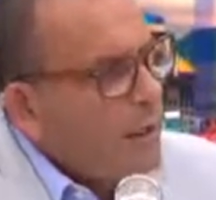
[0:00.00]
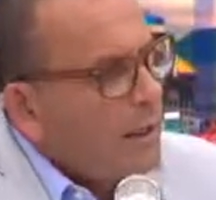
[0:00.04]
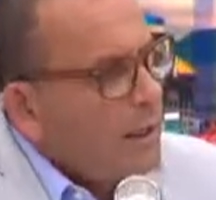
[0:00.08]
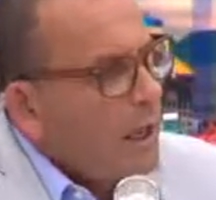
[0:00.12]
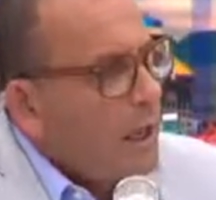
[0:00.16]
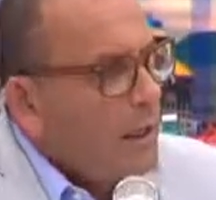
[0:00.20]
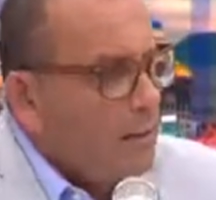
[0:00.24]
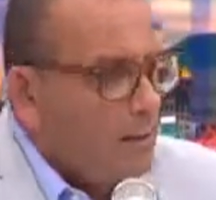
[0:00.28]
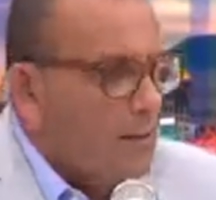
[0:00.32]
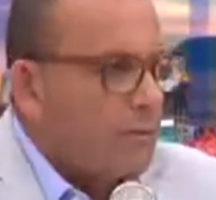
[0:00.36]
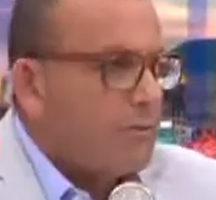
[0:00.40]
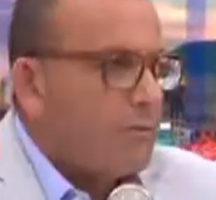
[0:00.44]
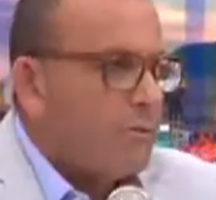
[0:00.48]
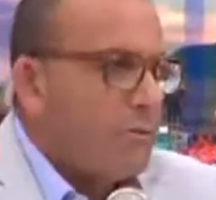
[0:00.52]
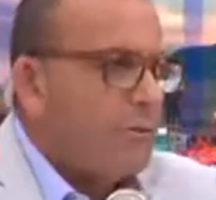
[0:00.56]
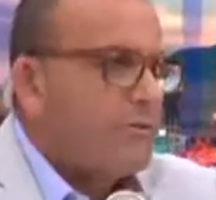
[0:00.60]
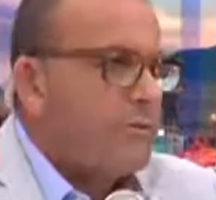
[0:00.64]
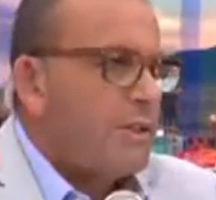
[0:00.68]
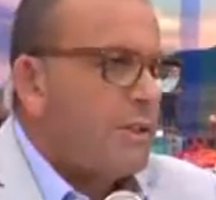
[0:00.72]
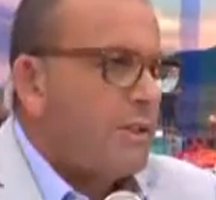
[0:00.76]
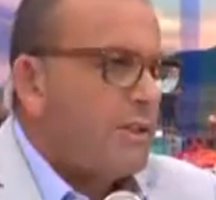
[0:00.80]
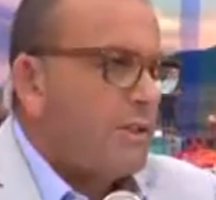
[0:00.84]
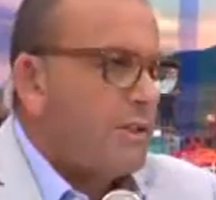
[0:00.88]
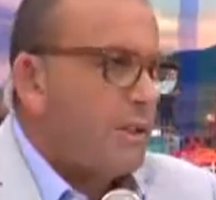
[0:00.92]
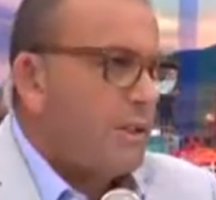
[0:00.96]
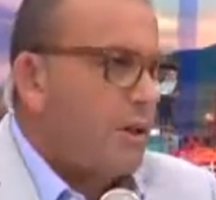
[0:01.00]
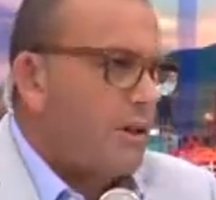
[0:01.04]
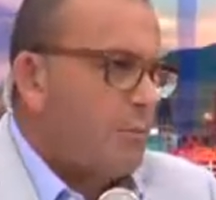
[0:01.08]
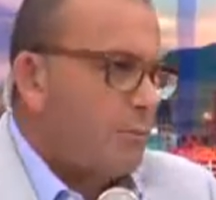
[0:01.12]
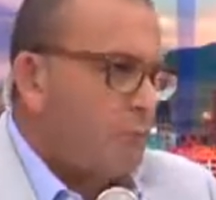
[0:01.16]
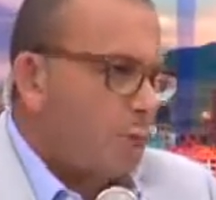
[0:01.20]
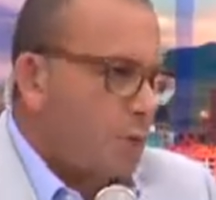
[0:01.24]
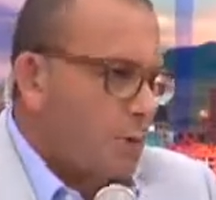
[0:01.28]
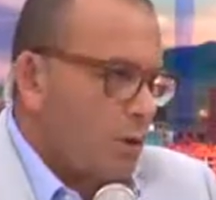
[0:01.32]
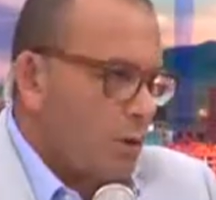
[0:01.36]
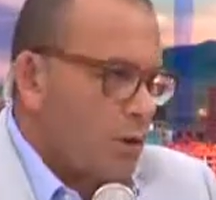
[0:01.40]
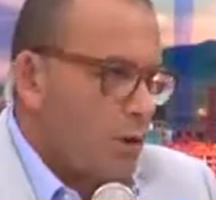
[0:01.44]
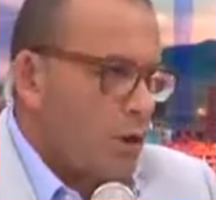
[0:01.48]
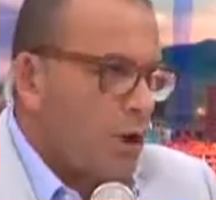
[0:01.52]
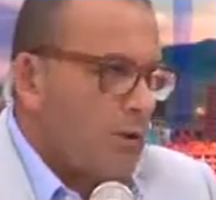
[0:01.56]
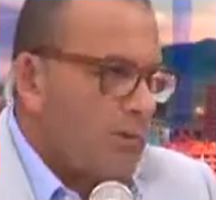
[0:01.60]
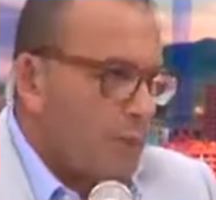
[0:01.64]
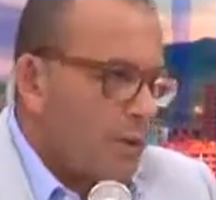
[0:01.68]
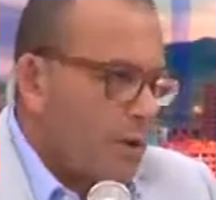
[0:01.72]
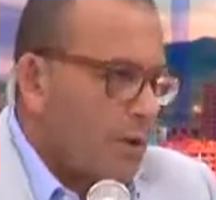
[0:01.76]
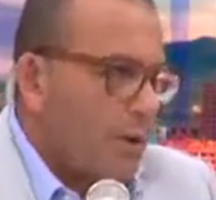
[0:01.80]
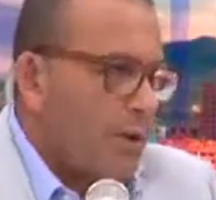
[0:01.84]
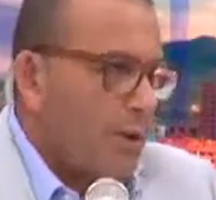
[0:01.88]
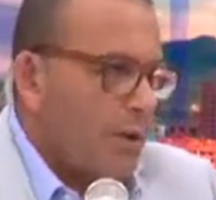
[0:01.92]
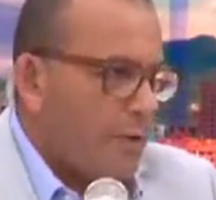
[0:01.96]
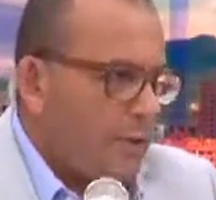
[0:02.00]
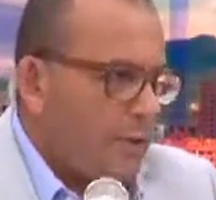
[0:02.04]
Like 150 is a lot more achievable than